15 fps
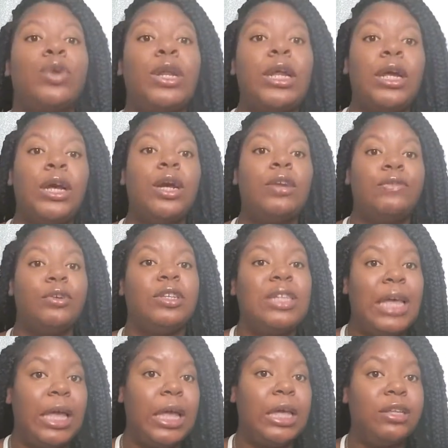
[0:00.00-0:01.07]
really good for
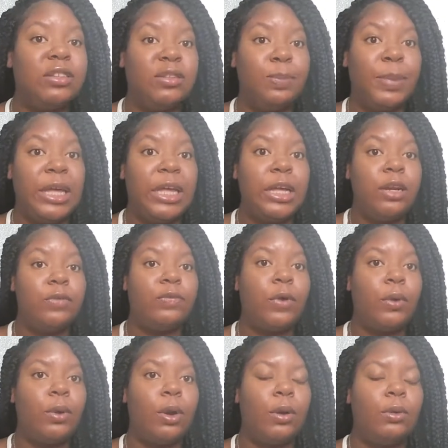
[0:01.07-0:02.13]
taking speed
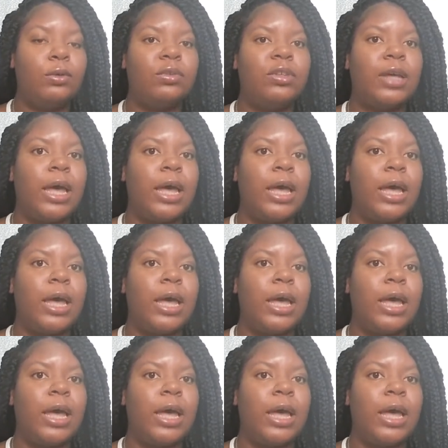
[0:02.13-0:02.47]
photos,